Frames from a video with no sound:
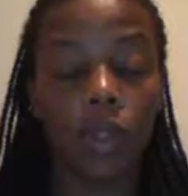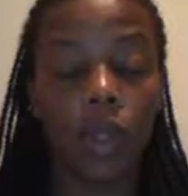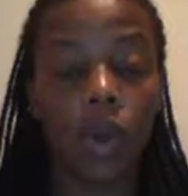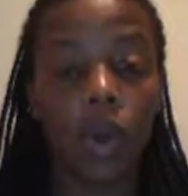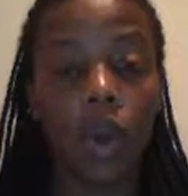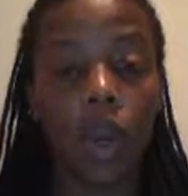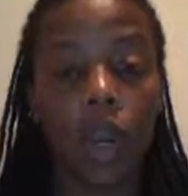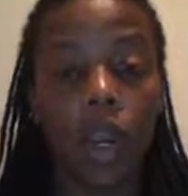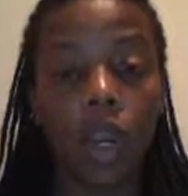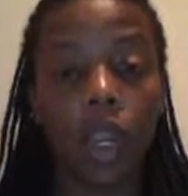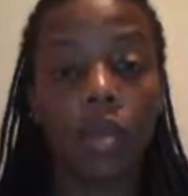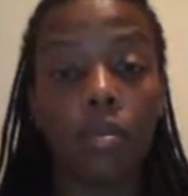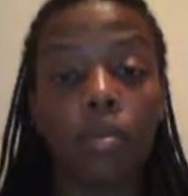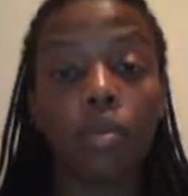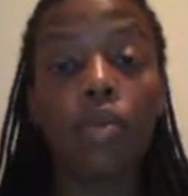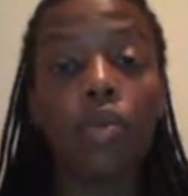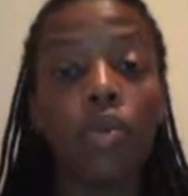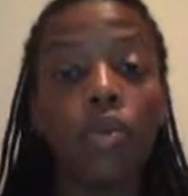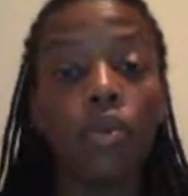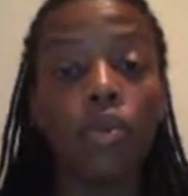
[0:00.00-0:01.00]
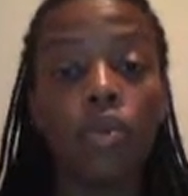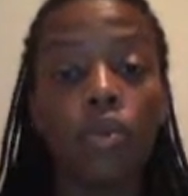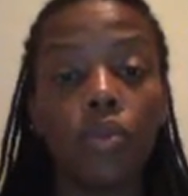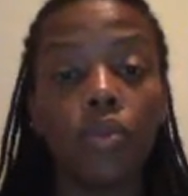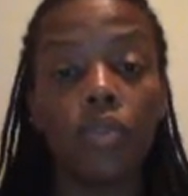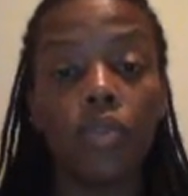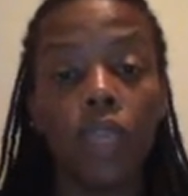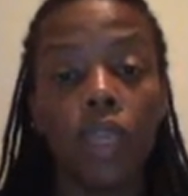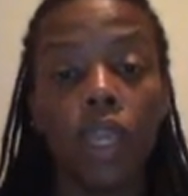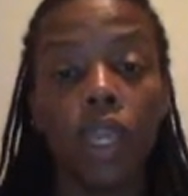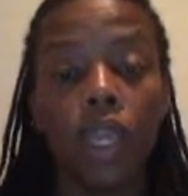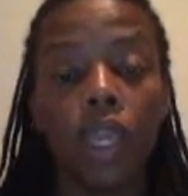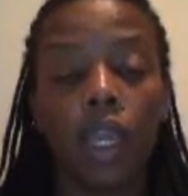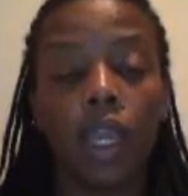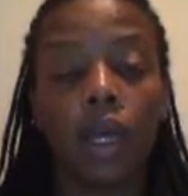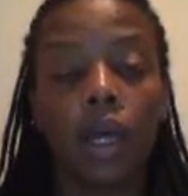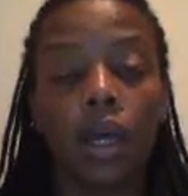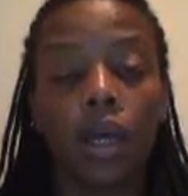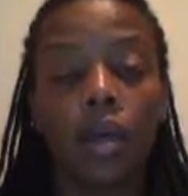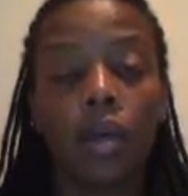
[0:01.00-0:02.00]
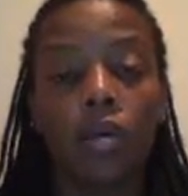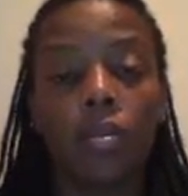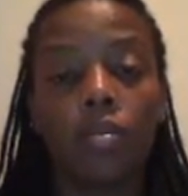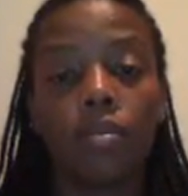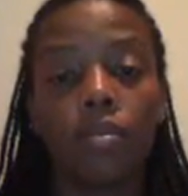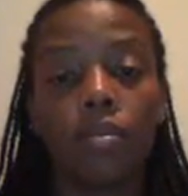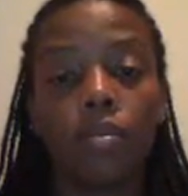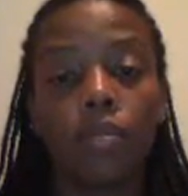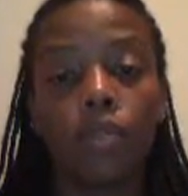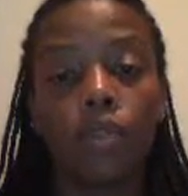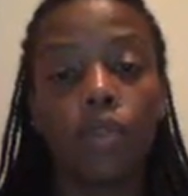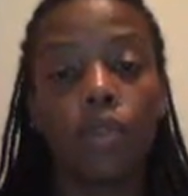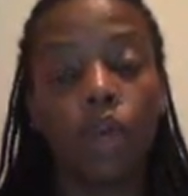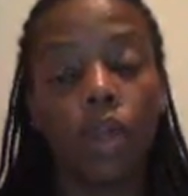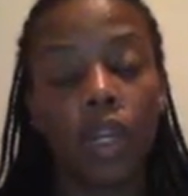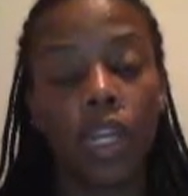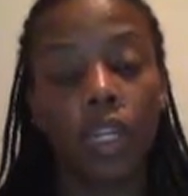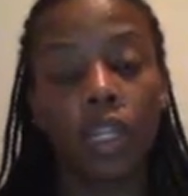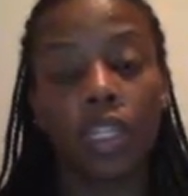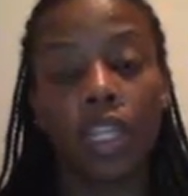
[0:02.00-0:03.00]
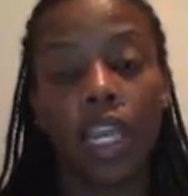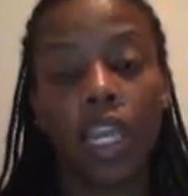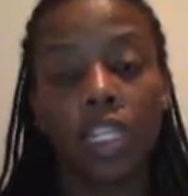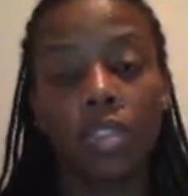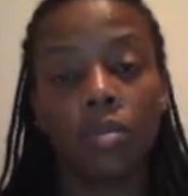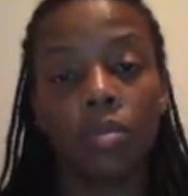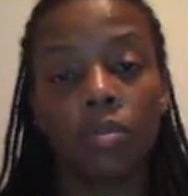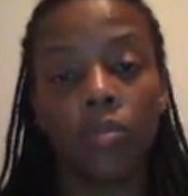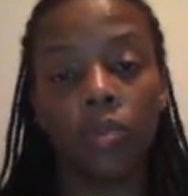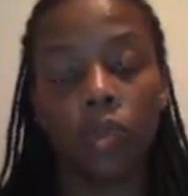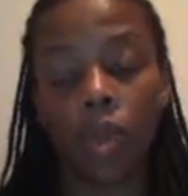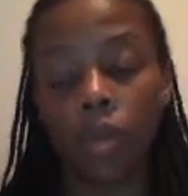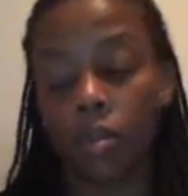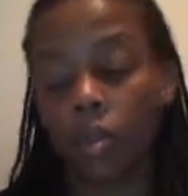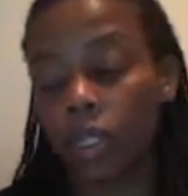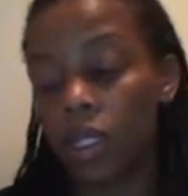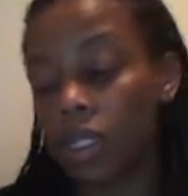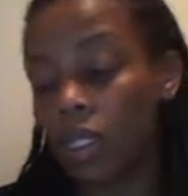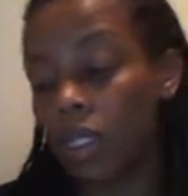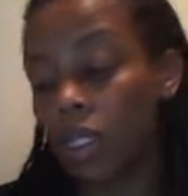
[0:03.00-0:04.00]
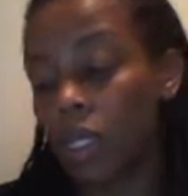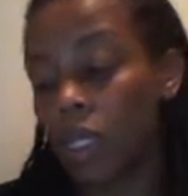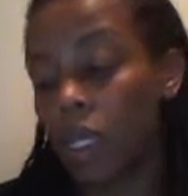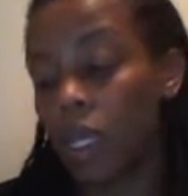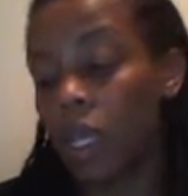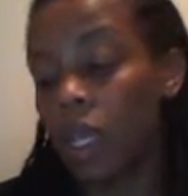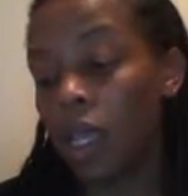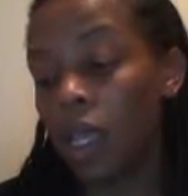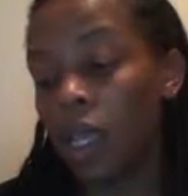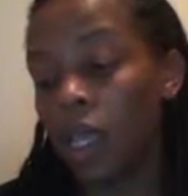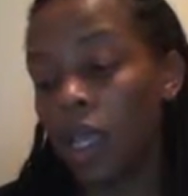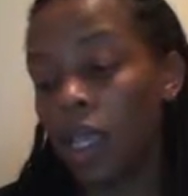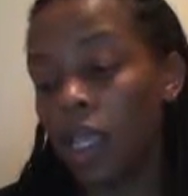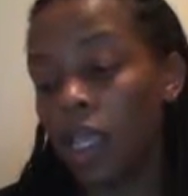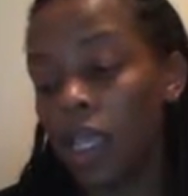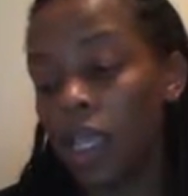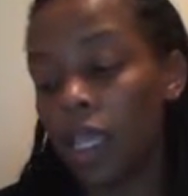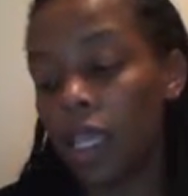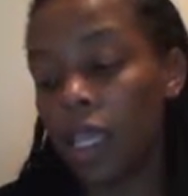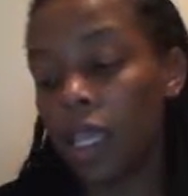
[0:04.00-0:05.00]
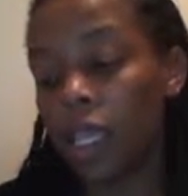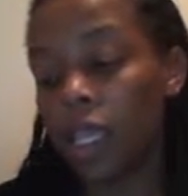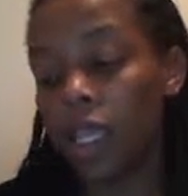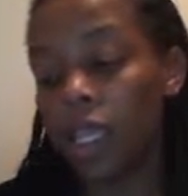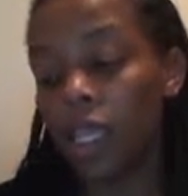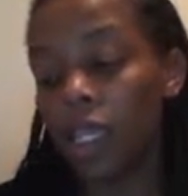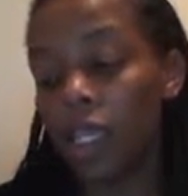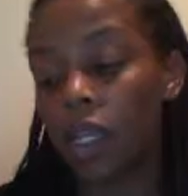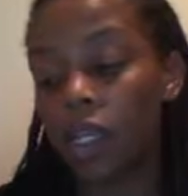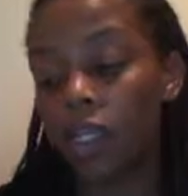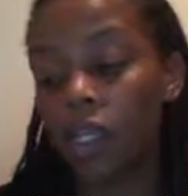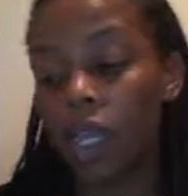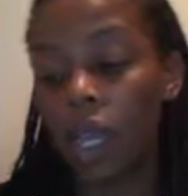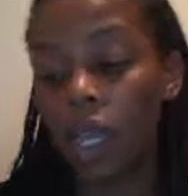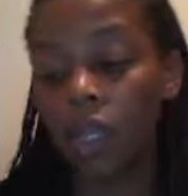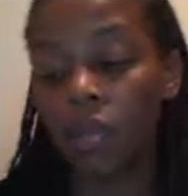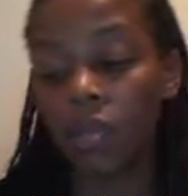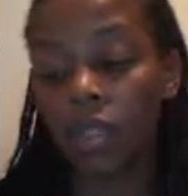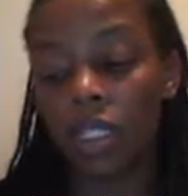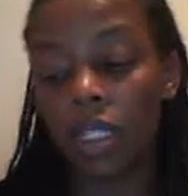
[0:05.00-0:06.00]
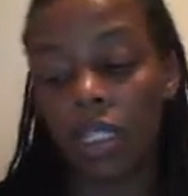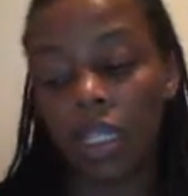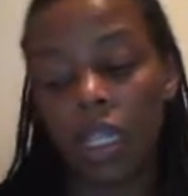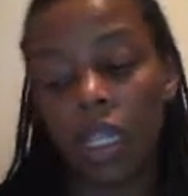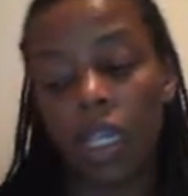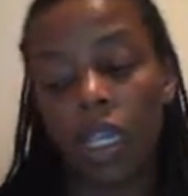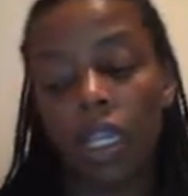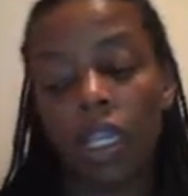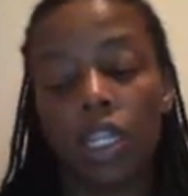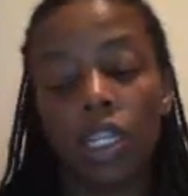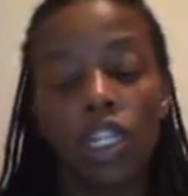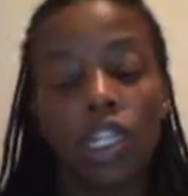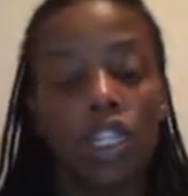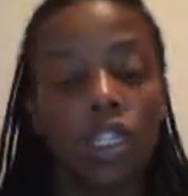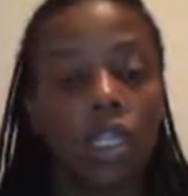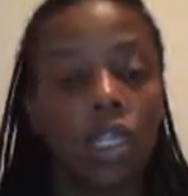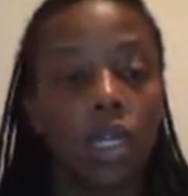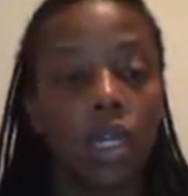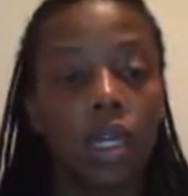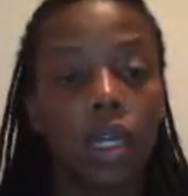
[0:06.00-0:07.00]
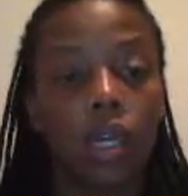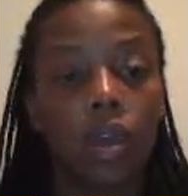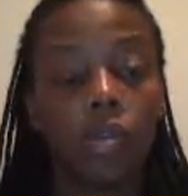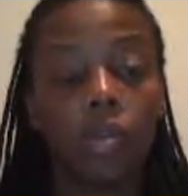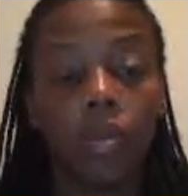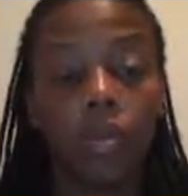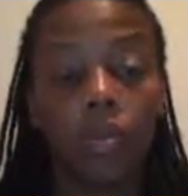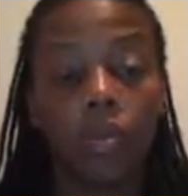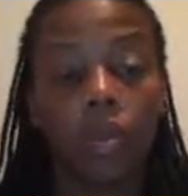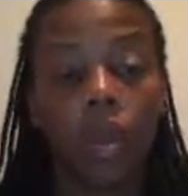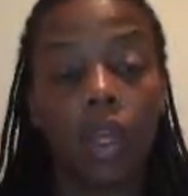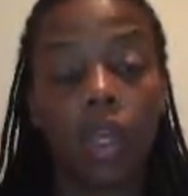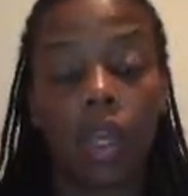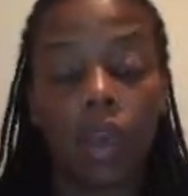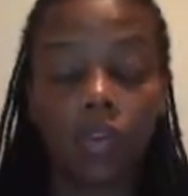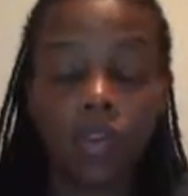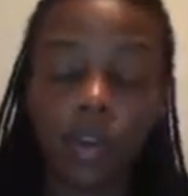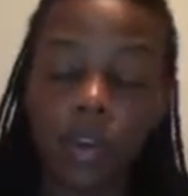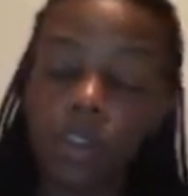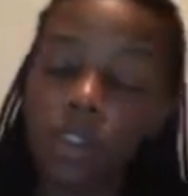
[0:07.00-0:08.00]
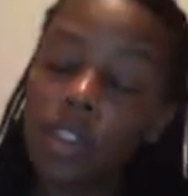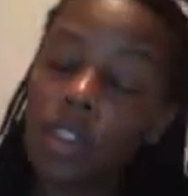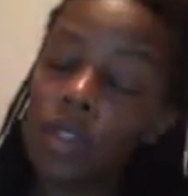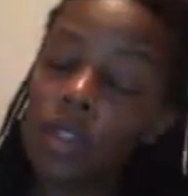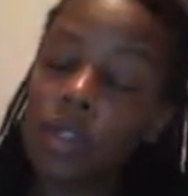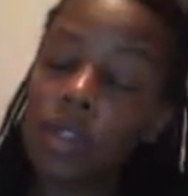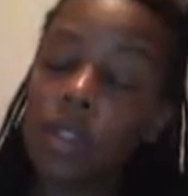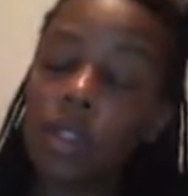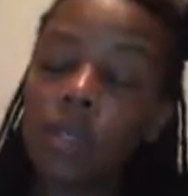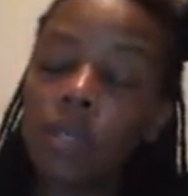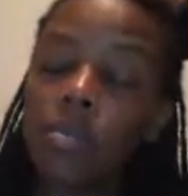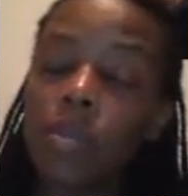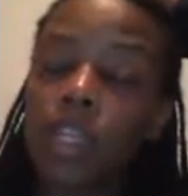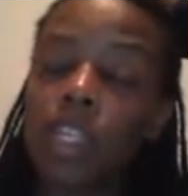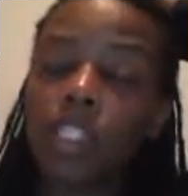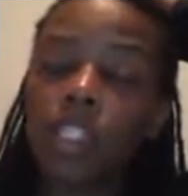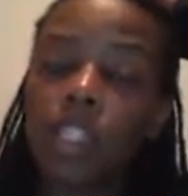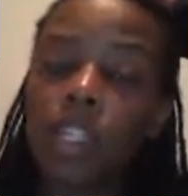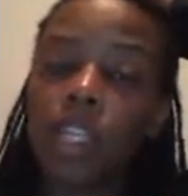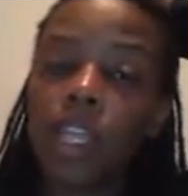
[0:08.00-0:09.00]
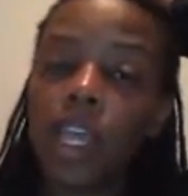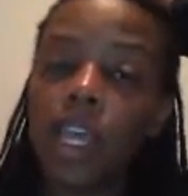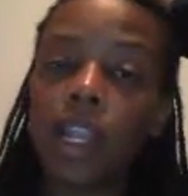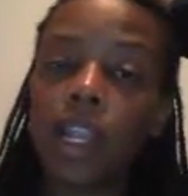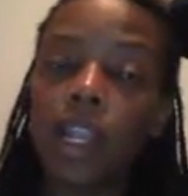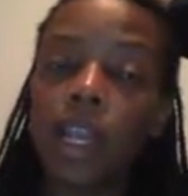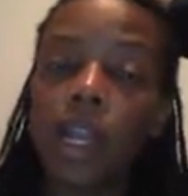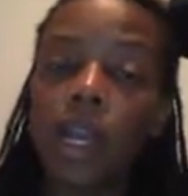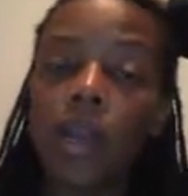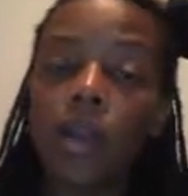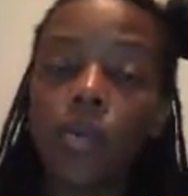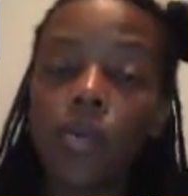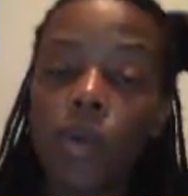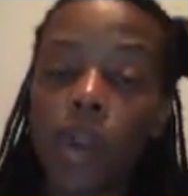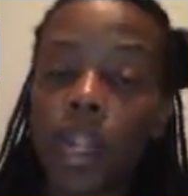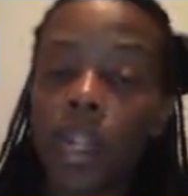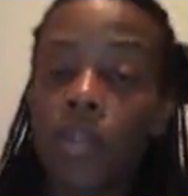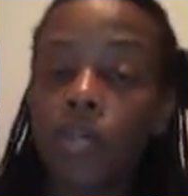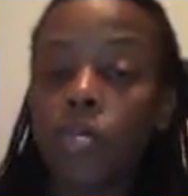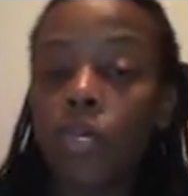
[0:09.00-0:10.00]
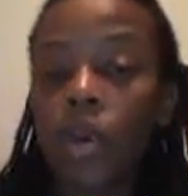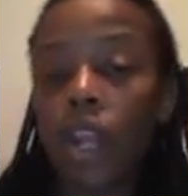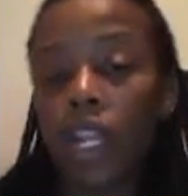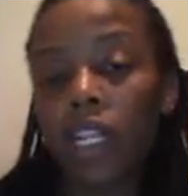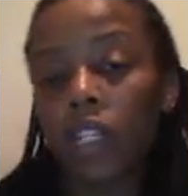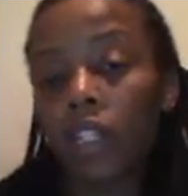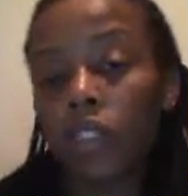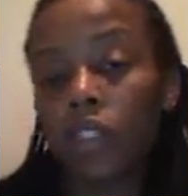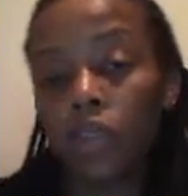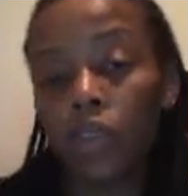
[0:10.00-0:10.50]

or improve during their task performance. And then the autonomous stage, and I failed to mention that random practice